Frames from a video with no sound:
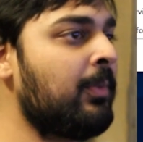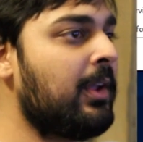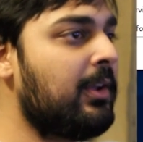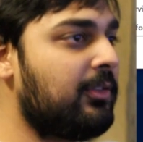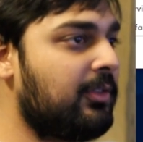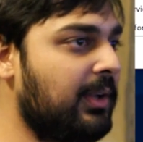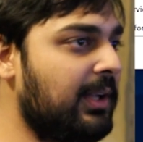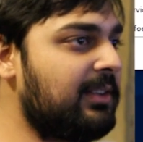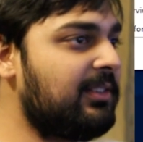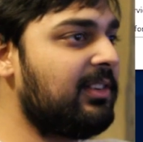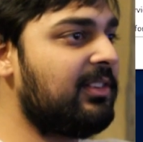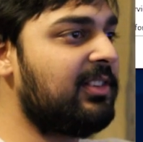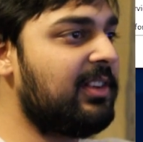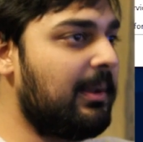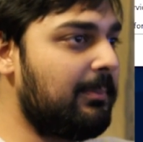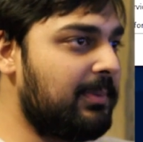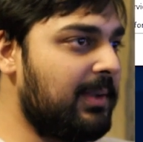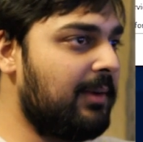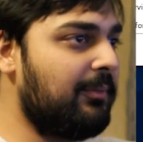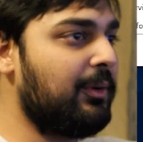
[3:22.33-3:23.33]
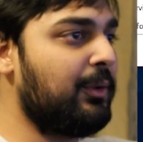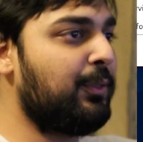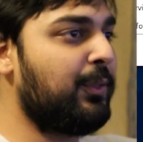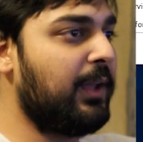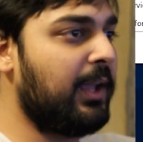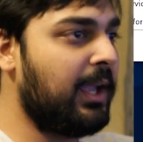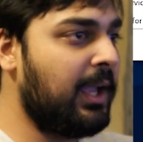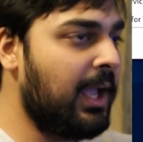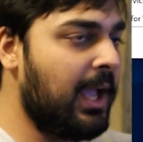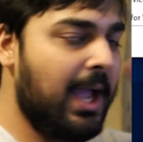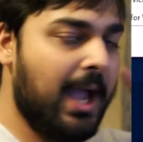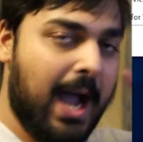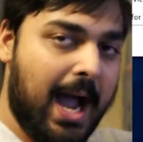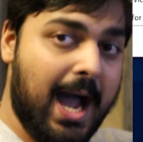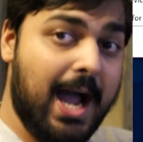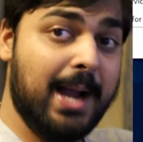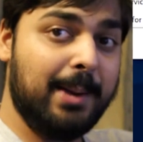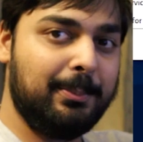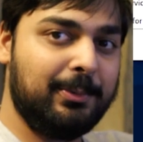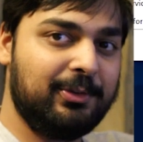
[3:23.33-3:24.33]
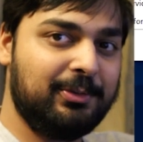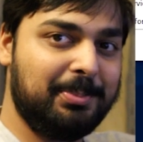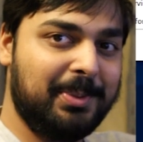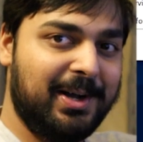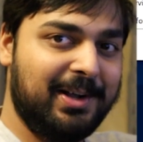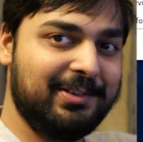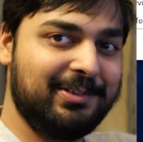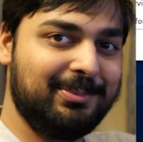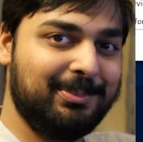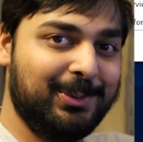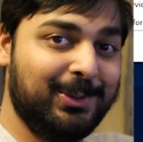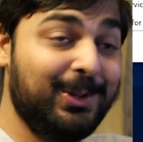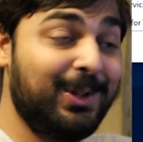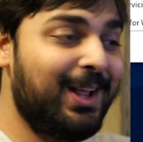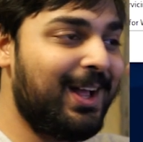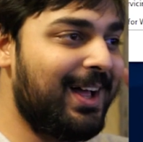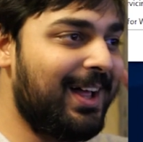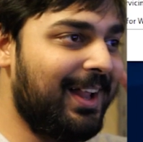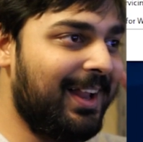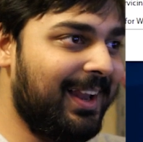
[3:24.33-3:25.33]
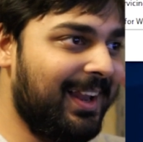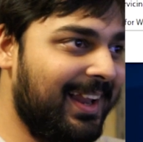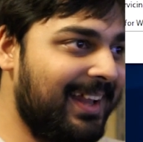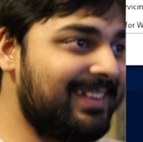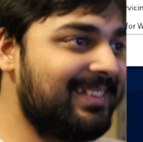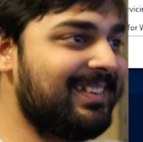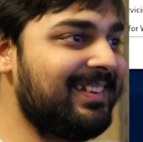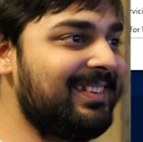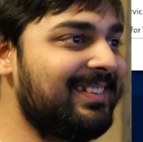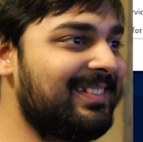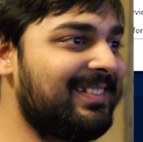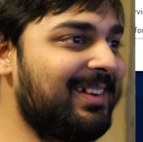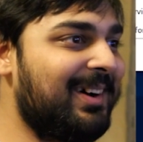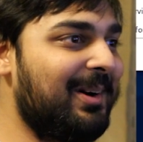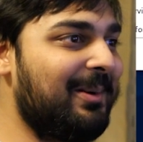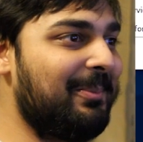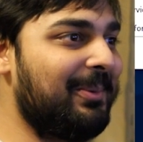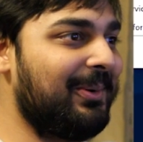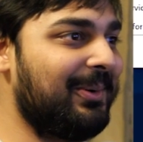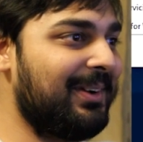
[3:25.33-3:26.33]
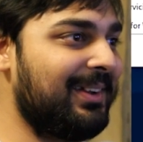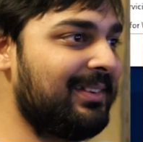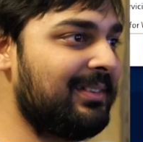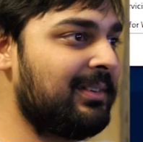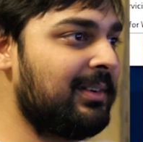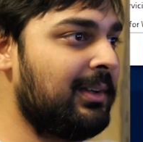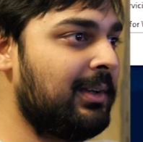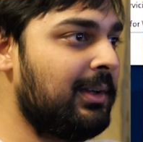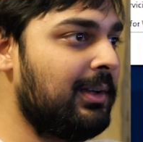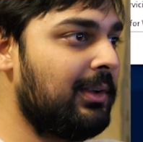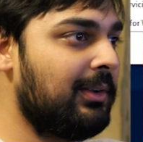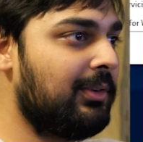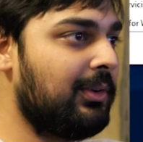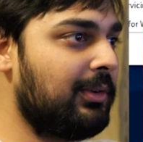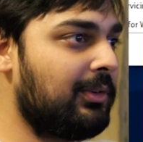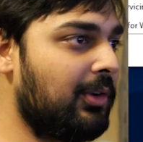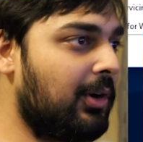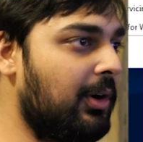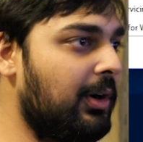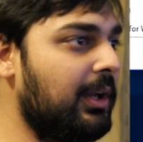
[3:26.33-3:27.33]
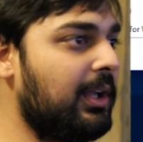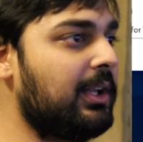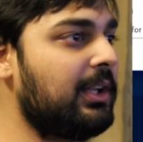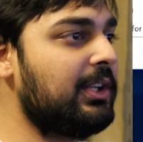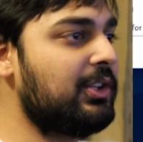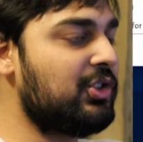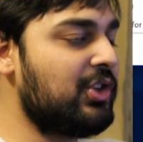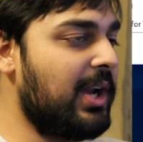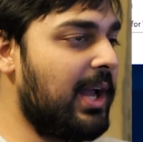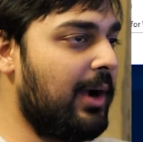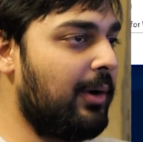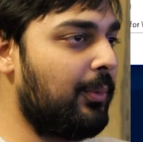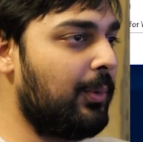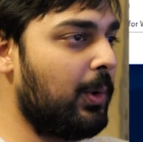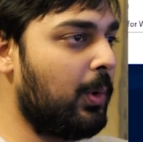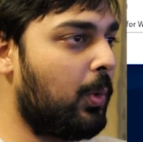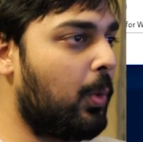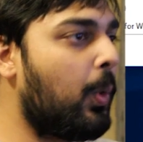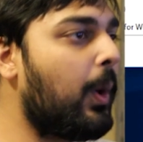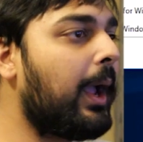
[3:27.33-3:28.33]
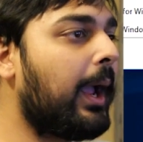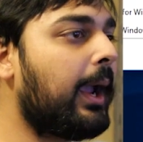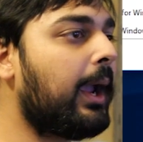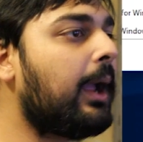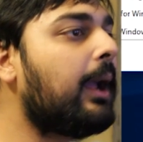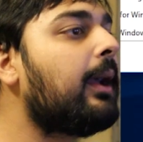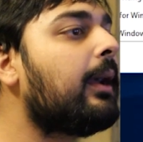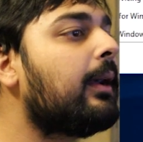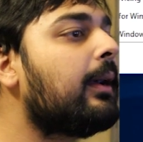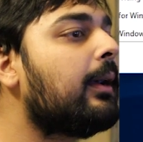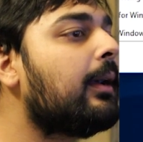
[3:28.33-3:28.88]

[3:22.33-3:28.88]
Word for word: So let's accept everything. I'm responsible. Let's install, boys. So it's already glitching out real quick.